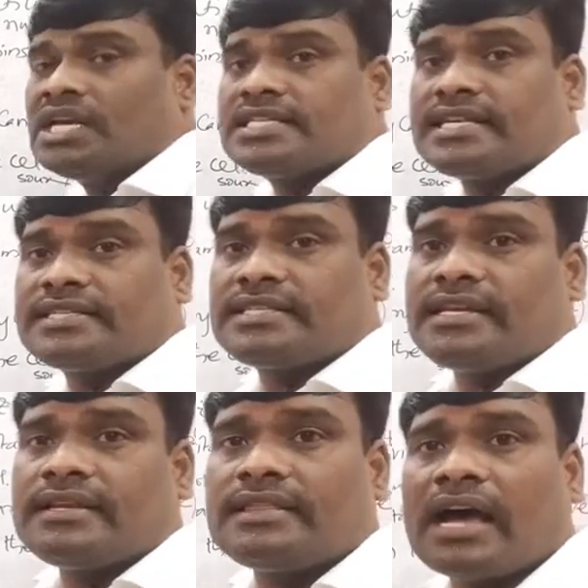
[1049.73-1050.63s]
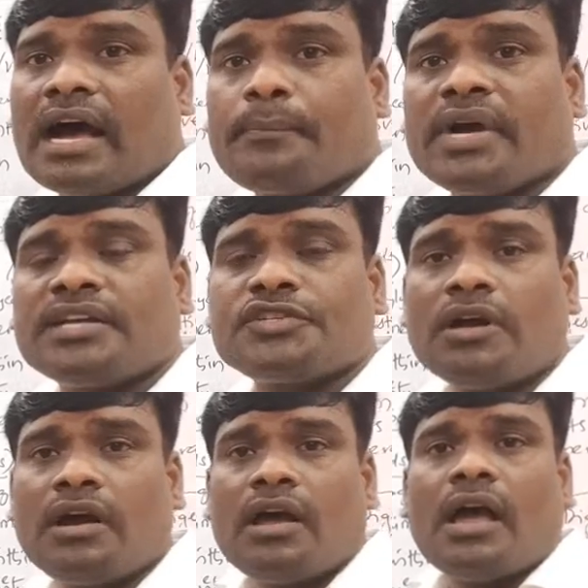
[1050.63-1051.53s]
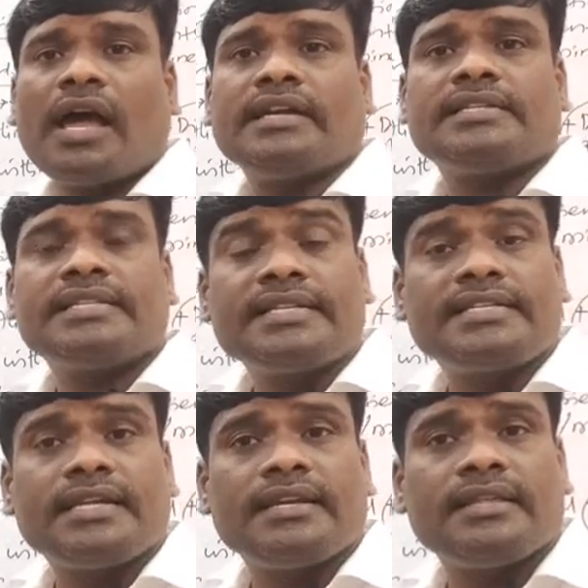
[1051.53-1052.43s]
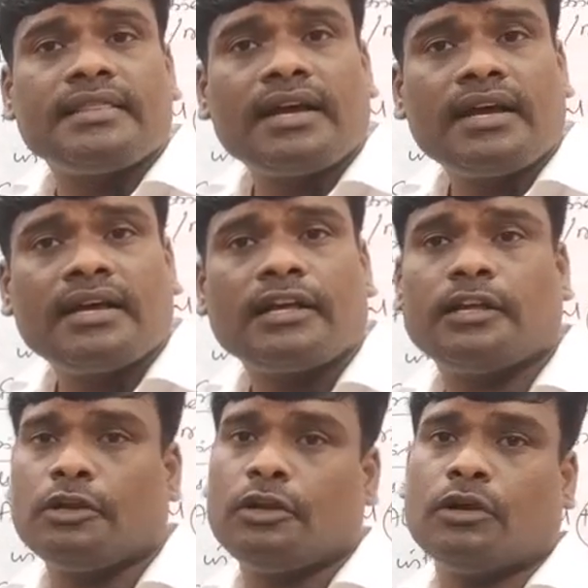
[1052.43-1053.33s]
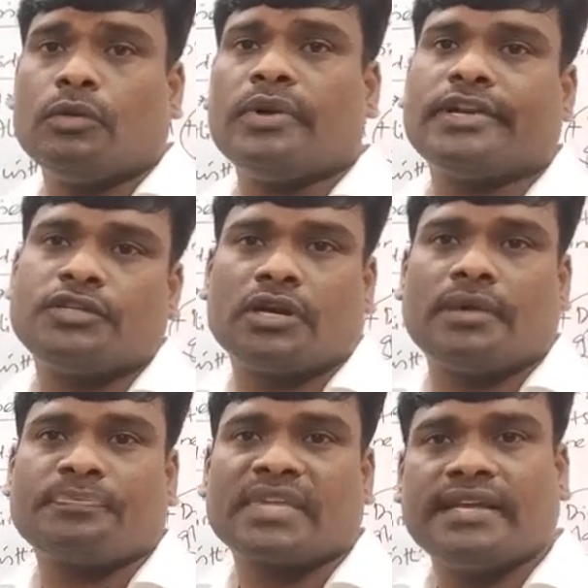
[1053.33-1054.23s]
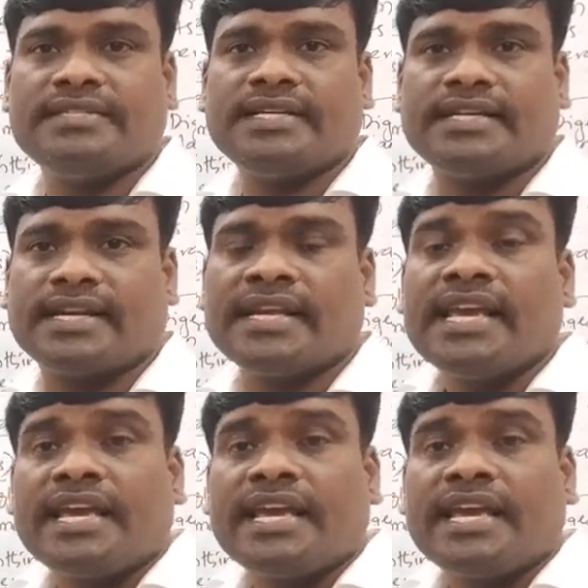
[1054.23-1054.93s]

16 in the upper jaw and 16 in the lower jaw, isn't it?